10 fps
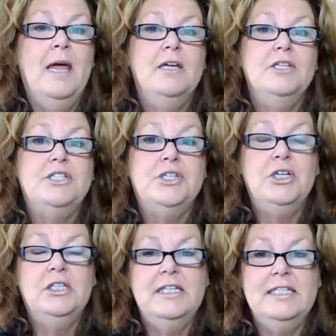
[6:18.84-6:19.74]

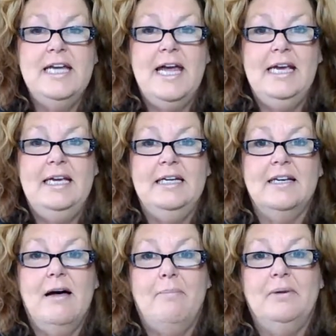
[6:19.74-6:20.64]
Certainly taking a
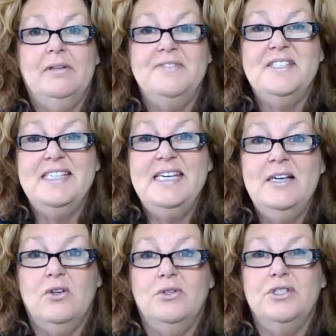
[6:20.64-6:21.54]
couple of
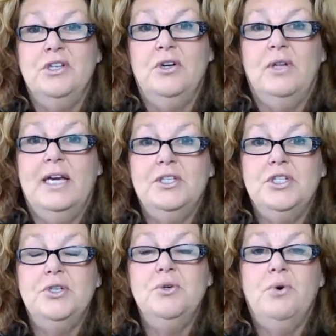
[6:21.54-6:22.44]
singles, like
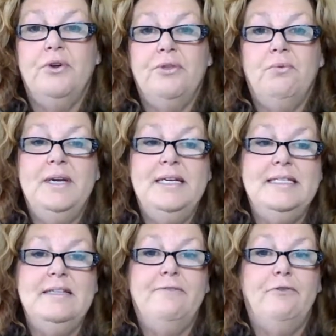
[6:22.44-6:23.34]
2 or 3
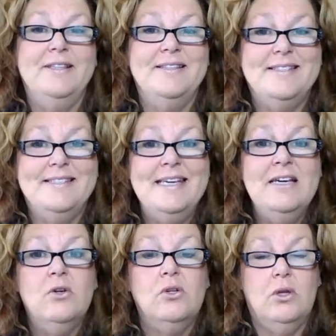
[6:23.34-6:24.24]
different
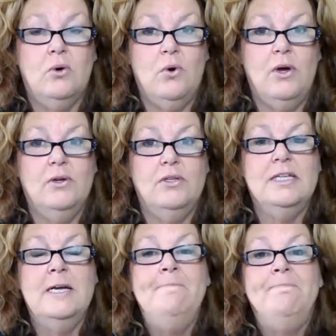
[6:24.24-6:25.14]
single
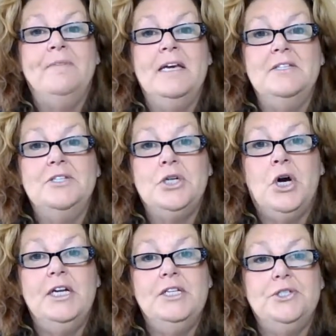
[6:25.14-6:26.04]
oils and
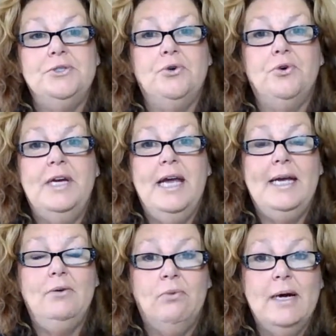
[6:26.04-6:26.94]
starting to
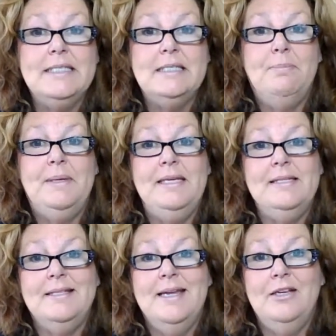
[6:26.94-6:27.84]
create
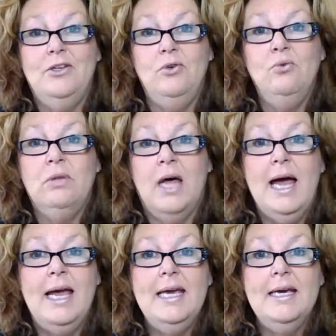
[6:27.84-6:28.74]
recipes that you
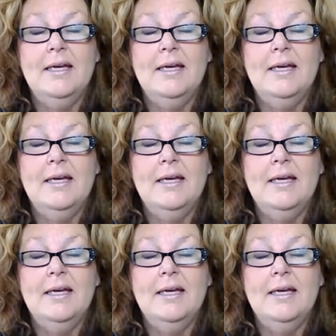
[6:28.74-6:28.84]
like